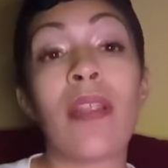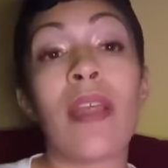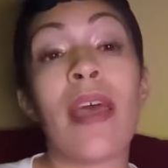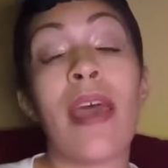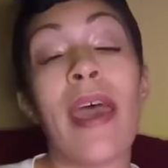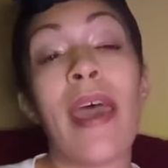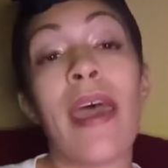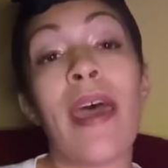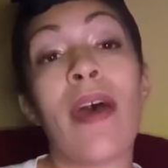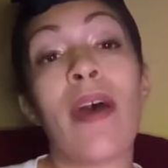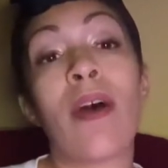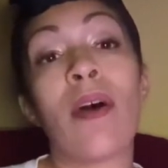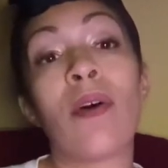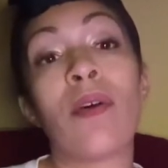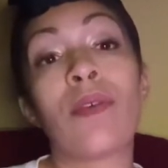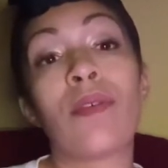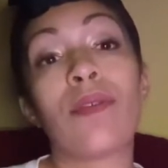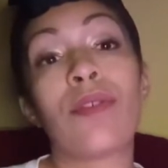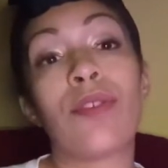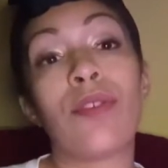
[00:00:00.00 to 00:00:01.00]

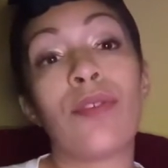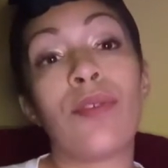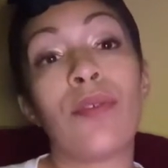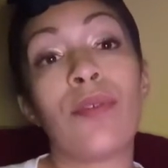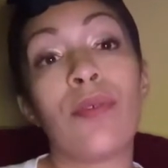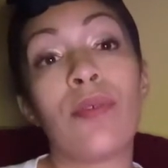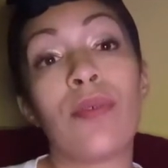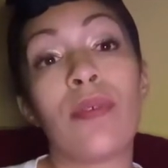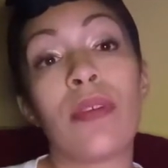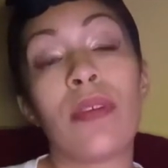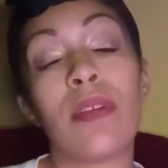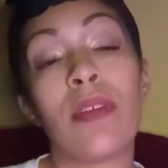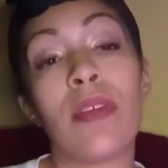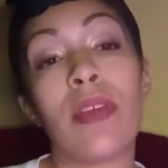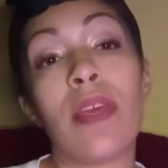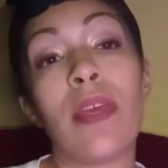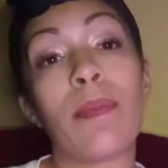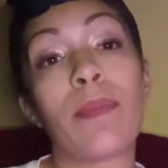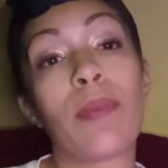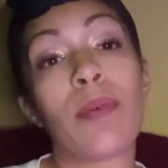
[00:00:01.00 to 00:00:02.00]
how to
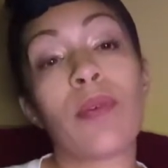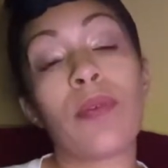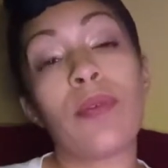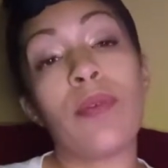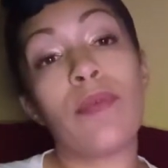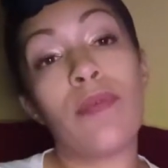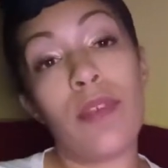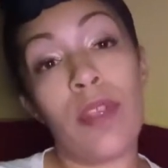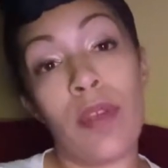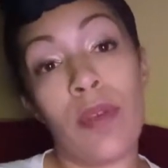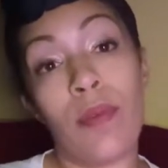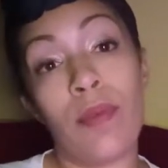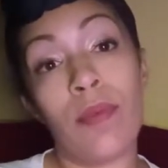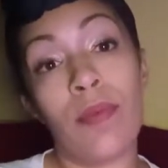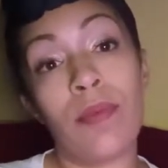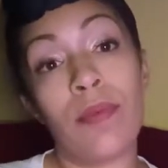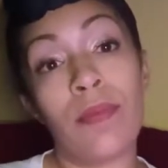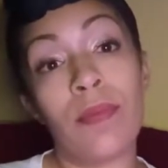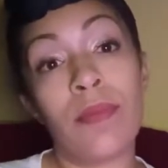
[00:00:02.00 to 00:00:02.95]
improve you